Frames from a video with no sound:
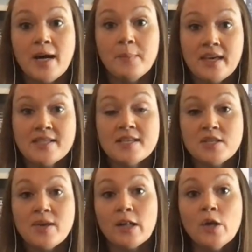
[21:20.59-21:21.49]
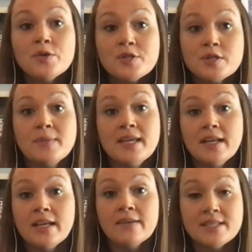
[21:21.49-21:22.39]
because as you get closer to the
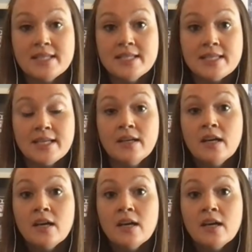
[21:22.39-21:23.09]
beginning of the season,